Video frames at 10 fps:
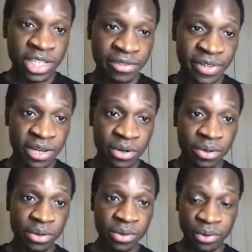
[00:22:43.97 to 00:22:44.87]

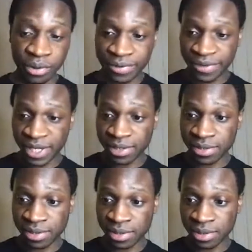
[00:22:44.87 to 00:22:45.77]
achieving good
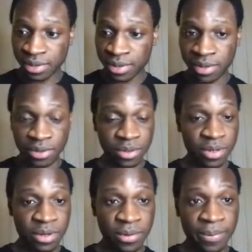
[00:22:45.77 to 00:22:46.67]
things,
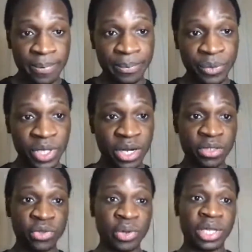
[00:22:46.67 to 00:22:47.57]
you know,
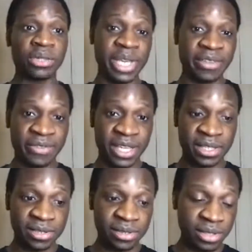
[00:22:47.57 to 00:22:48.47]
they are doing
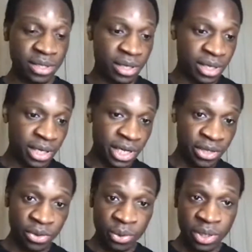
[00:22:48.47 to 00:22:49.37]
those big
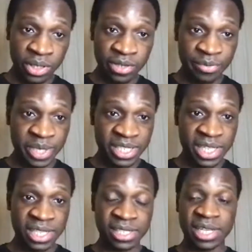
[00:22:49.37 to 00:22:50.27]
things in the
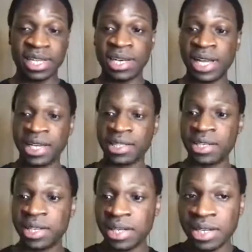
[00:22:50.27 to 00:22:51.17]
world of business,
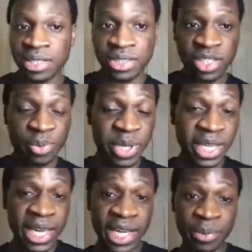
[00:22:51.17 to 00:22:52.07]
and like
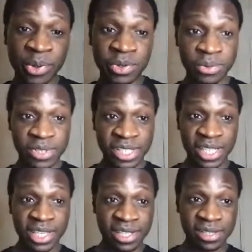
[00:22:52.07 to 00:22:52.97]
just being
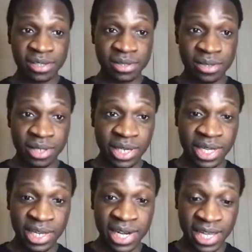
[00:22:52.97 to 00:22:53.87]
able to see
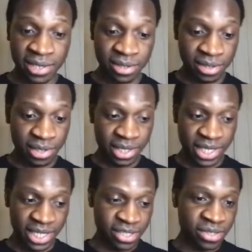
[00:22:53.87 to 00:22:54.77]
this in like
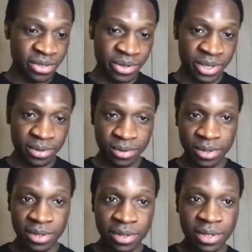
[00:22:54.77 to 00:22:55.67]
history